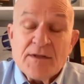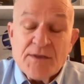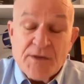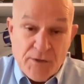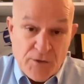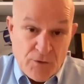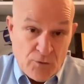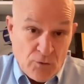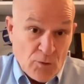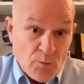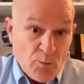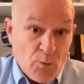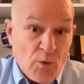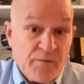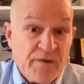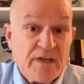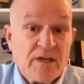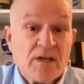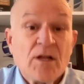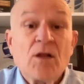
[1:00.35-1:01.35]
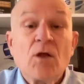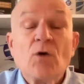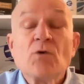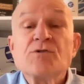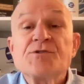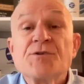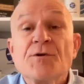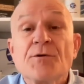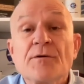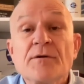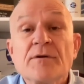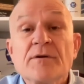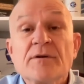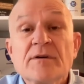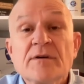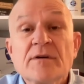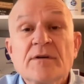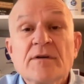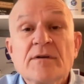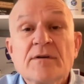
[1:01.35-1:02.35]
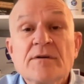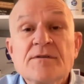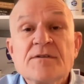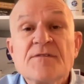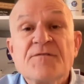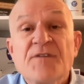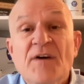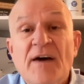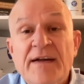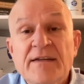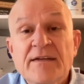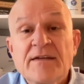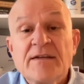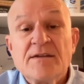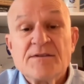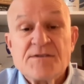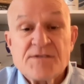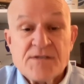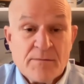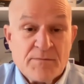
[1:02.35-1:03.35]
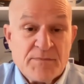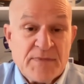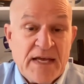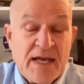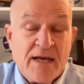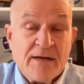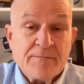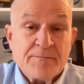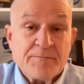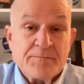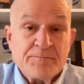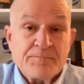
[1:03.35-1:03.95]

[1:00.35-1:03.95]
that you are moving closer to finding it someday.